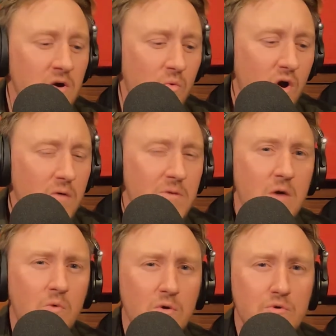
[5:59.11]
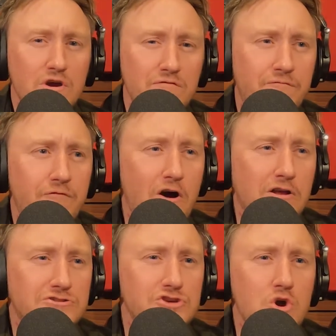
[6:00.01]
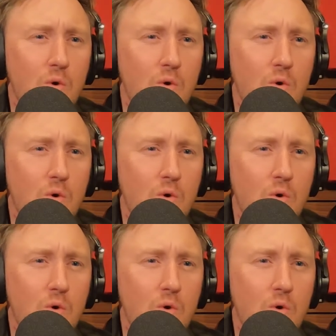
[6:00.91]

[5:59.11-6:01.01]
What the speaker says: what are we gonna fucking do?